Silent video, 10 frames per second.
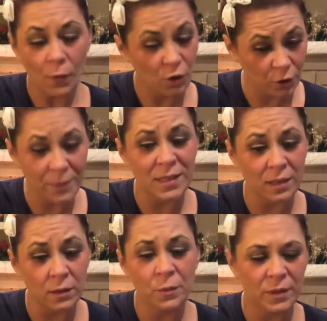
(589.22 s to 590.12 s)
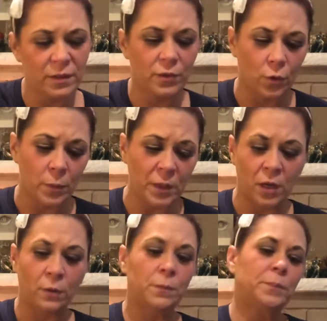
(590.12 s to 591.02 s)
could be dealing with a
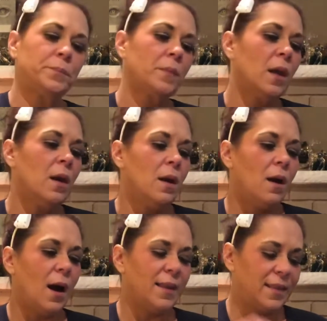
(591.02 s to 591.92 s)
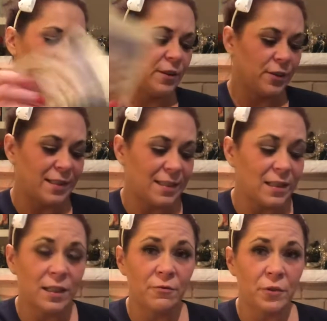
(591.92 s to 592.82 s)
Scorpio. I think there is a
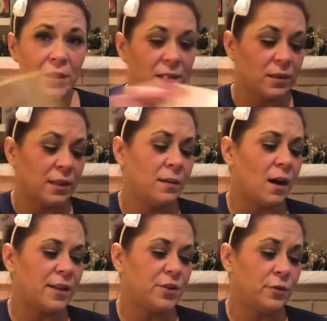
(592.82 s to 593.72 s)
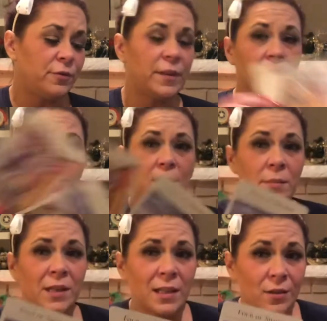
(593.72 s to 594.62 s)
need for healing. I do feel
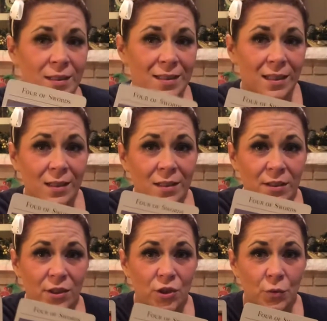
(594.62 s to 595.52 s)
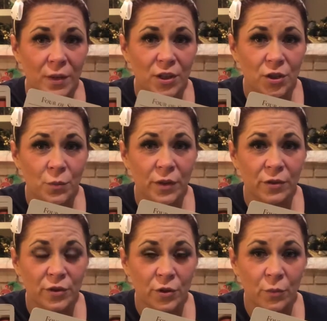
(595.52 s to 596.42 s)
somebody here is stuck in a situation where
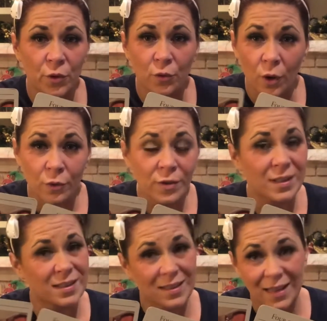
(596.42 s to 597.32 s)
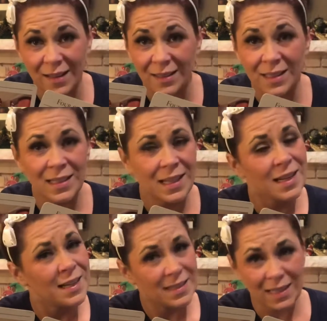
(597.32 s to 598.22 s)
there's no more growth, it's stagnant.
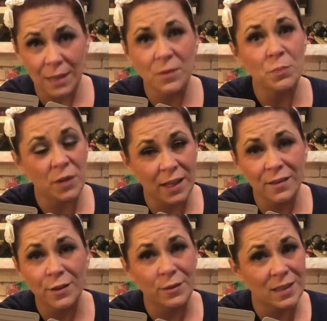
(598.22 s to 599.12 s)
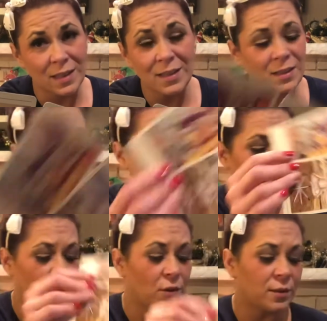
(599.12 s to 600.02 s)
It's time to plant those seeds somewhere
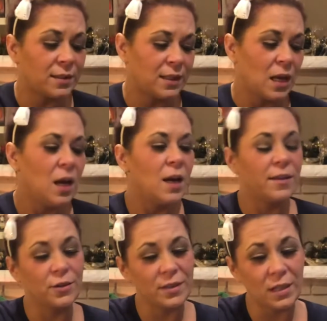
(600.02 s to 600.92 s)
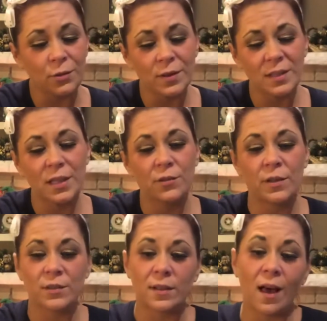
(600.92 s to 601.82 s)
else. There's secrets here,
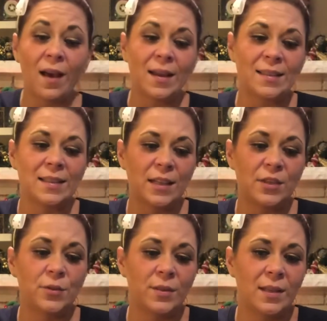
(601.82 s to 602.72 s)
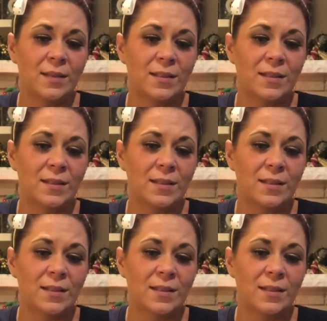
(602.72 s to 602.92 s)
there's lies, and I do think